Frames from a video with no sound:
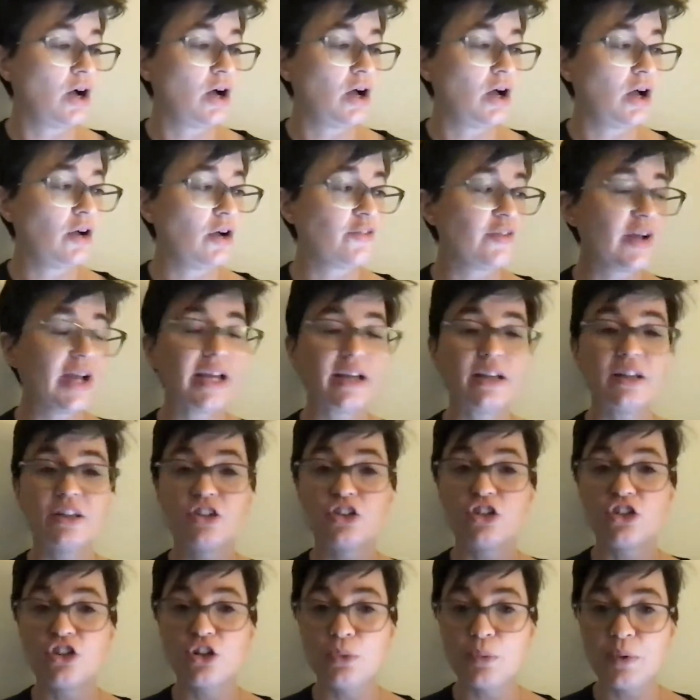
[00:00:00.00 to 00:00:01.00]
All right,
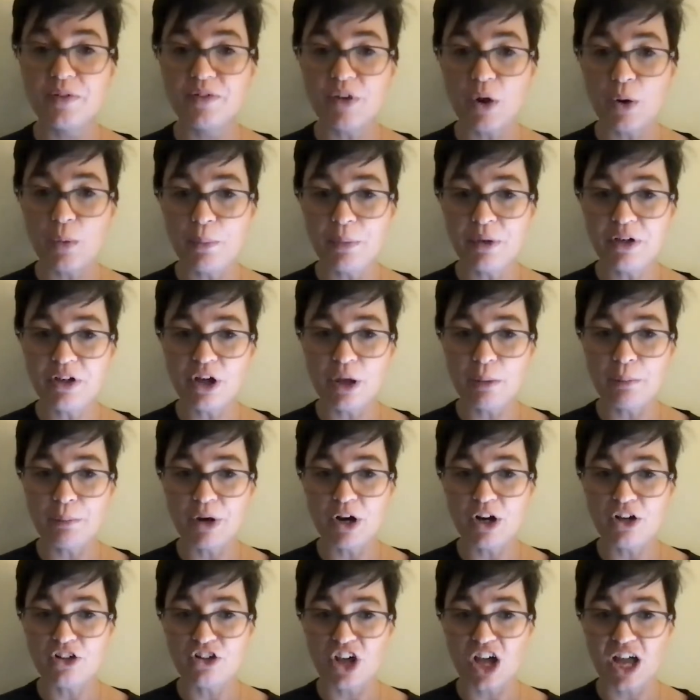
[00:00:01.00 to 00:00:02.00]
so we've opened up
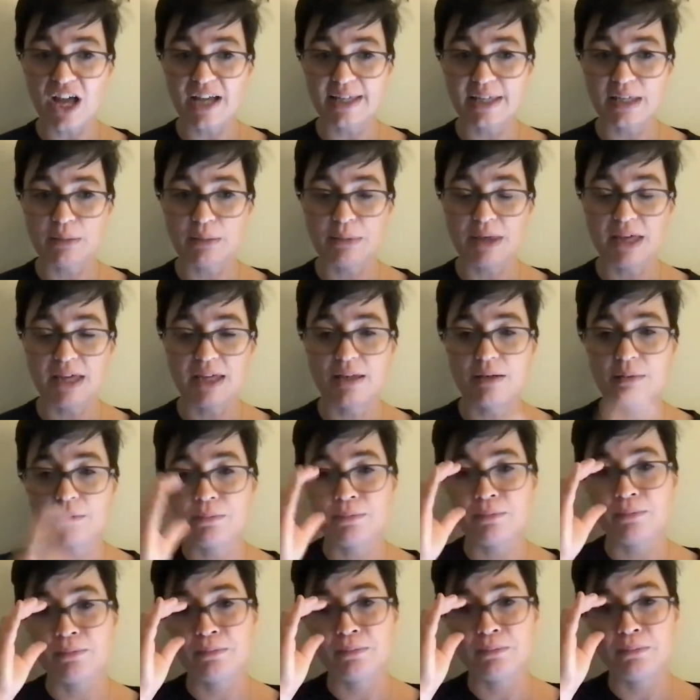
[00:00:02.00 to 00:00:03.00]
our document
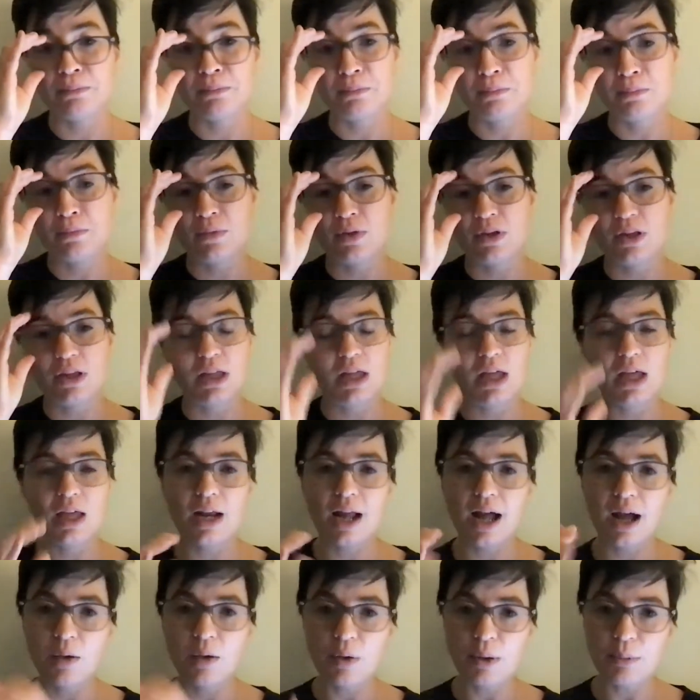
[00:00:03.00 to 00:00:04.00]
and
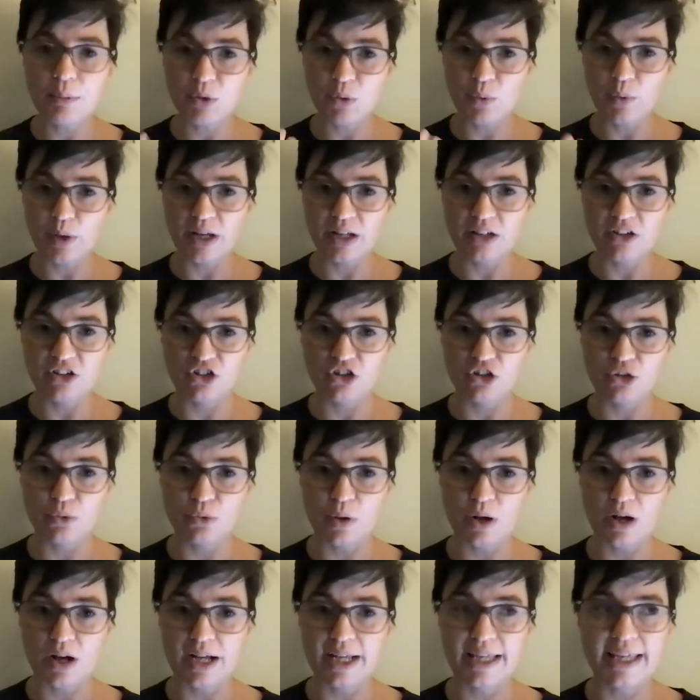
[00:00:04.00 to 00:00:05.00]
now I'm going to
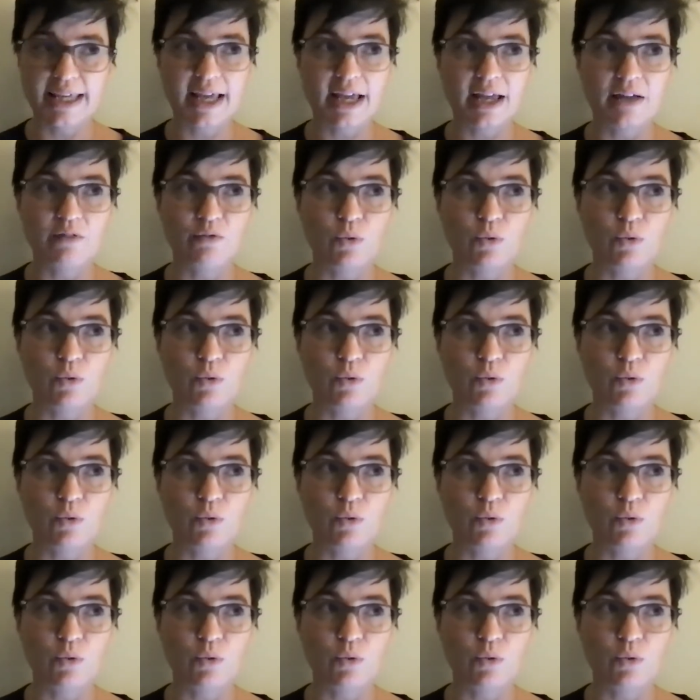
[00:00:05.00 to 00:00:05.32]
get